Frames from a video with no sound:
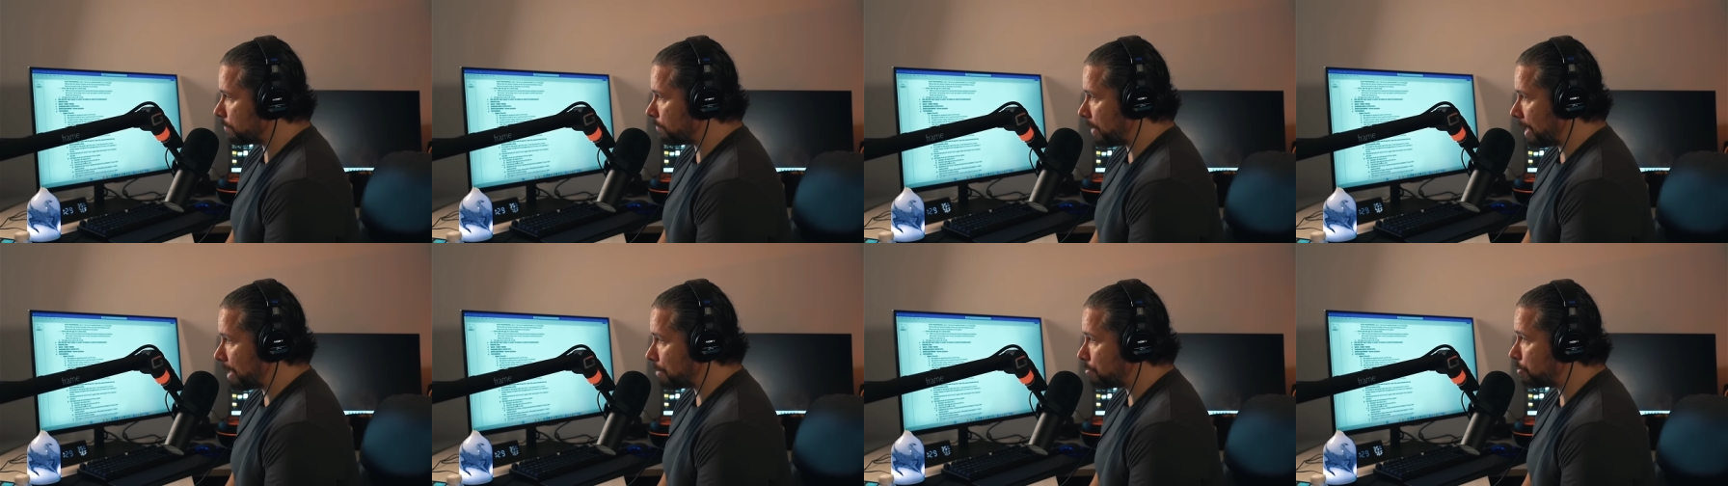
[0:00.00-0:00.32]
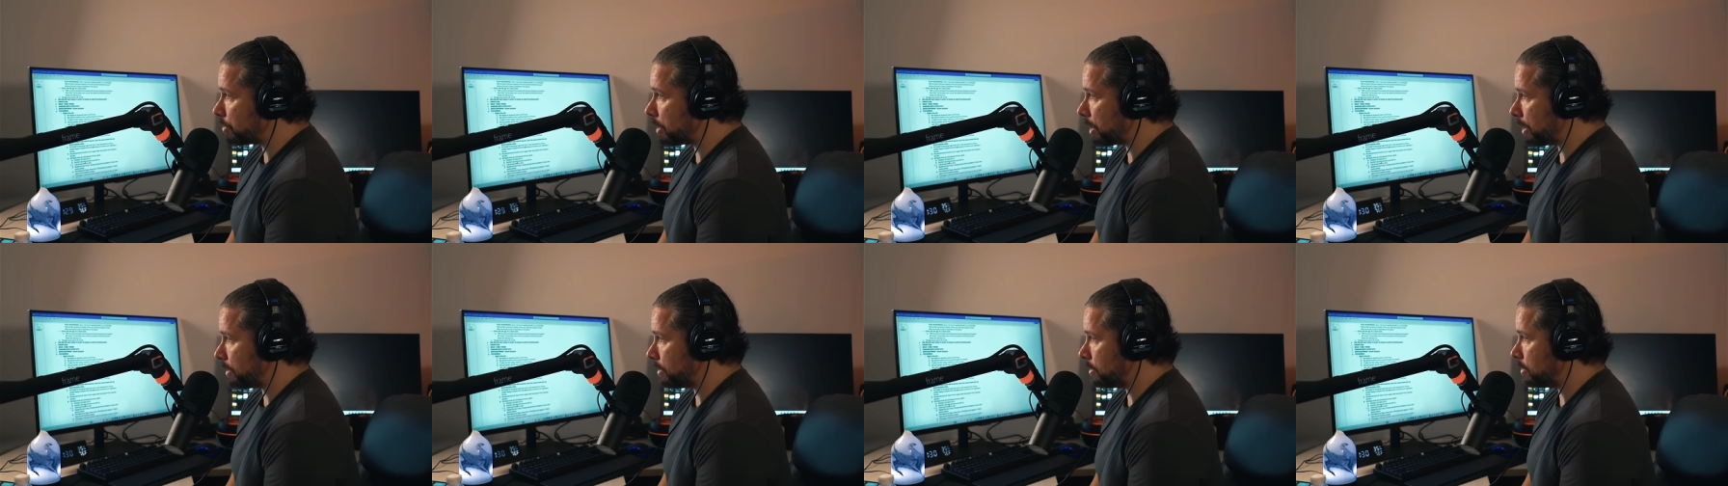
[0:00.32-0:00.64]

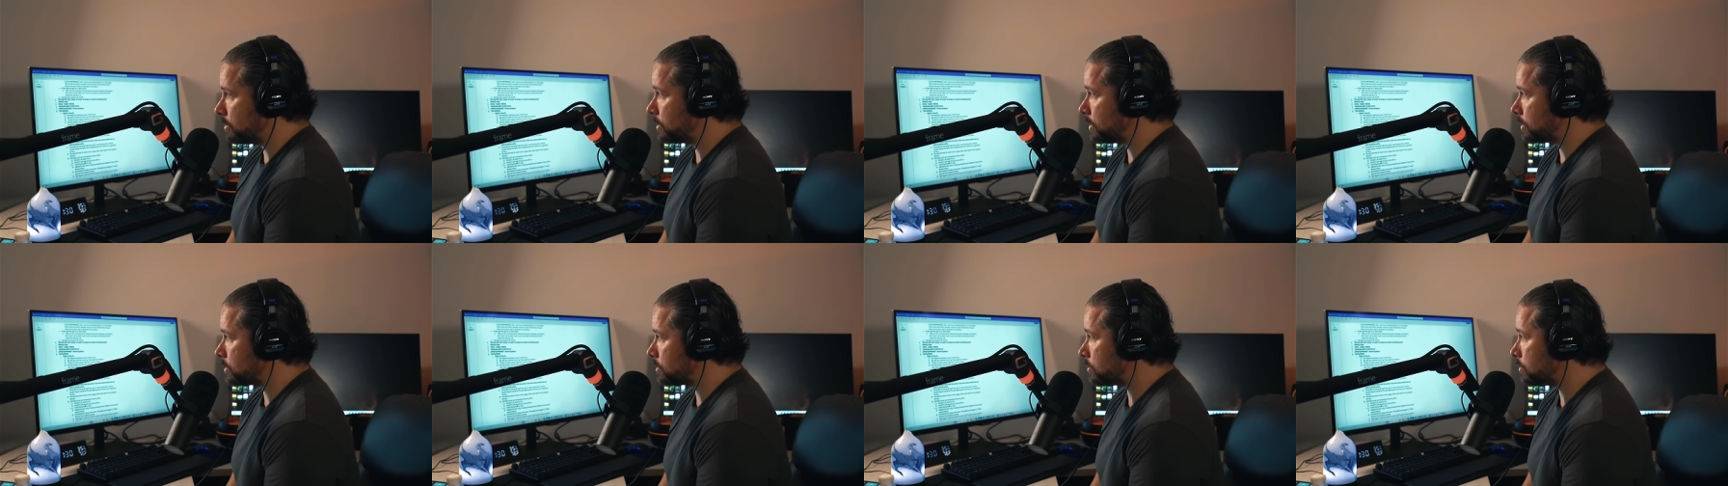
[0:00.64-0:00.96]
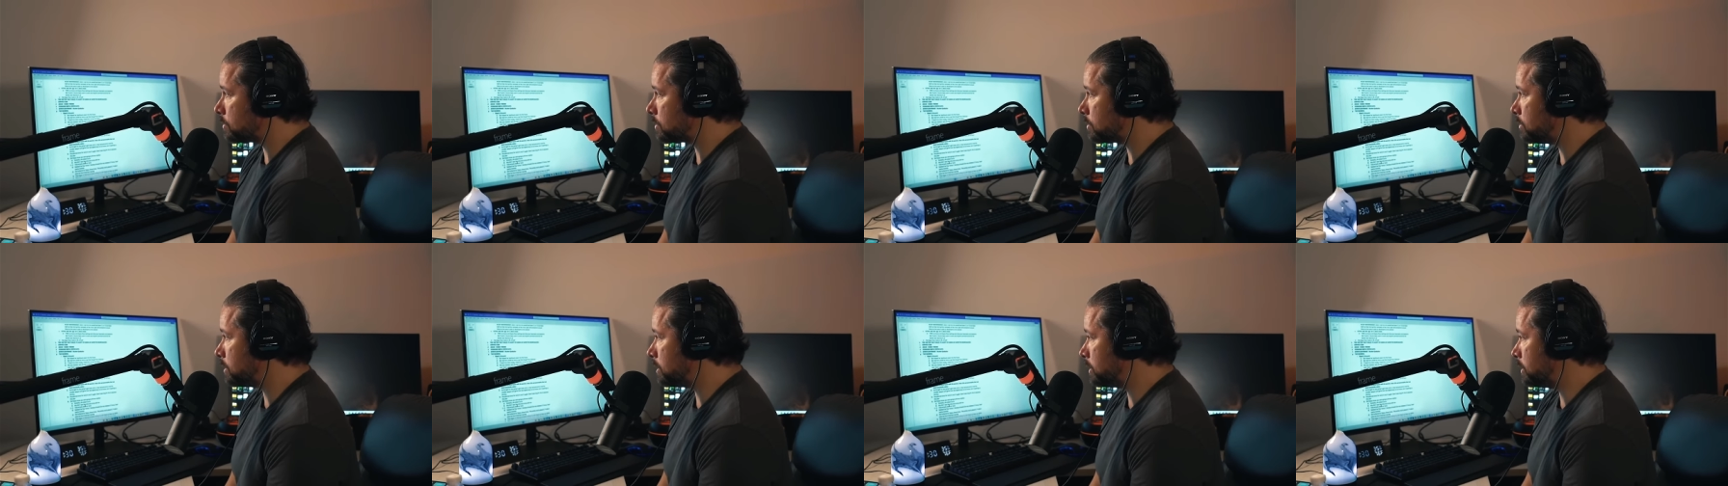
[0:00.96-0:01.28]
vampire that
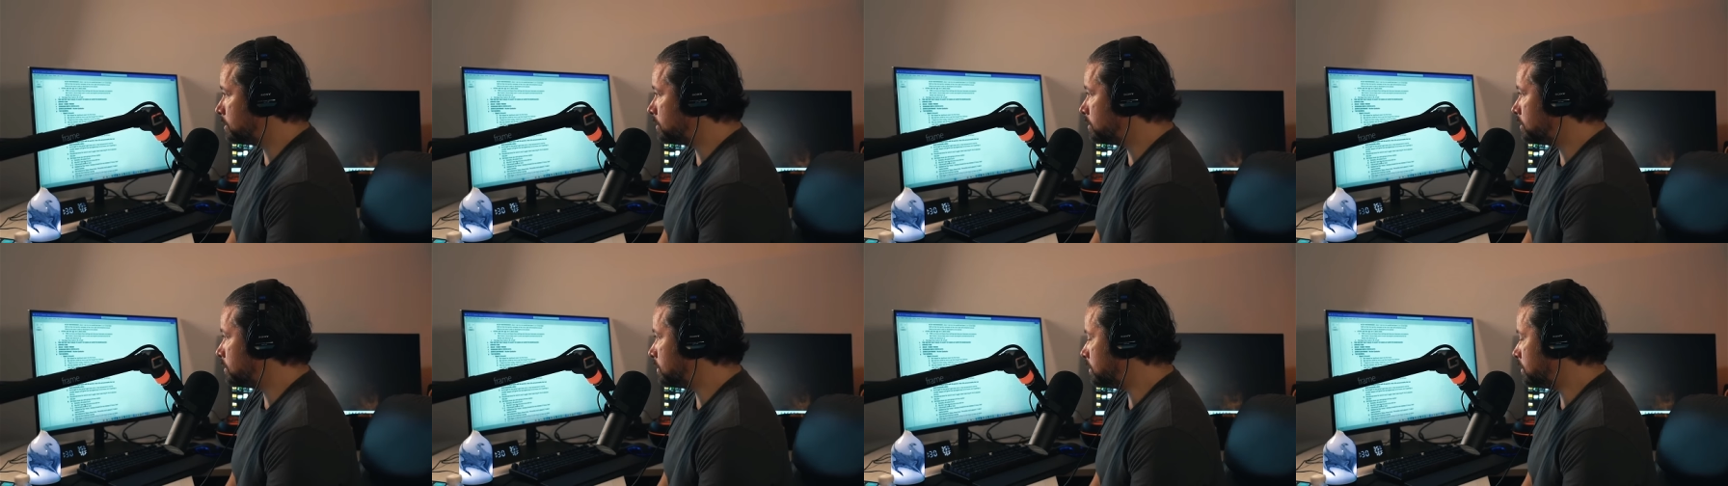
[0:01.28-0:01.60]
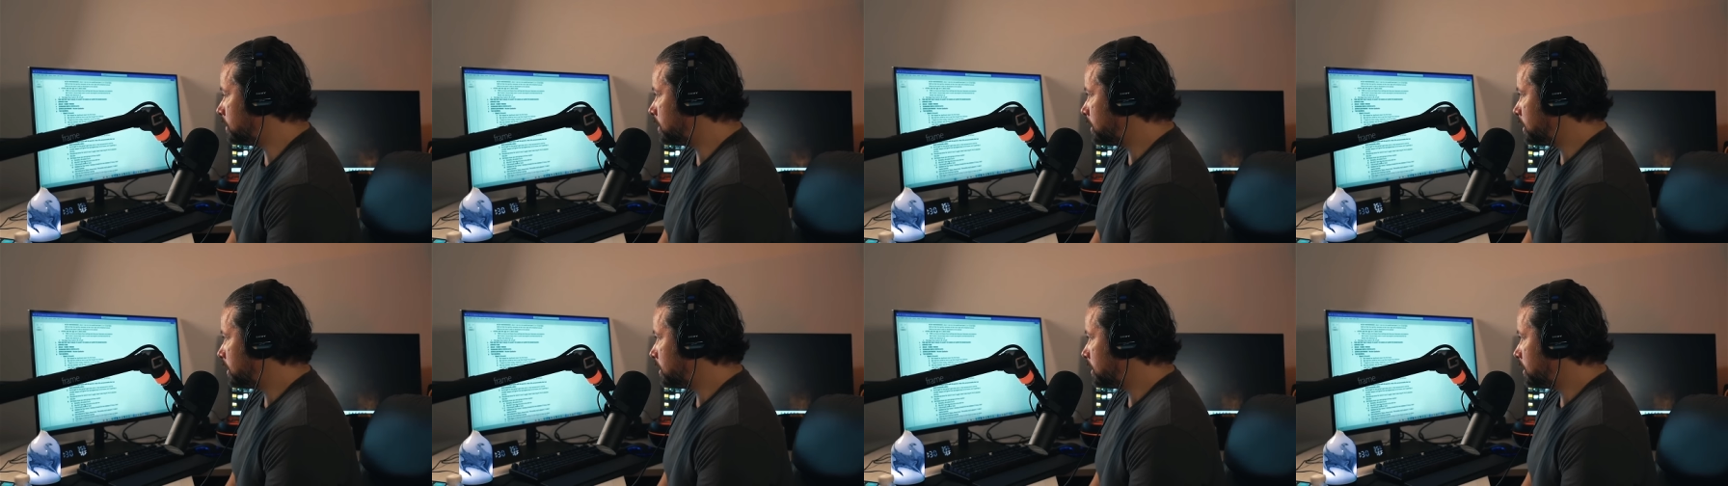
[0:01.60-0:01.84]
told him to do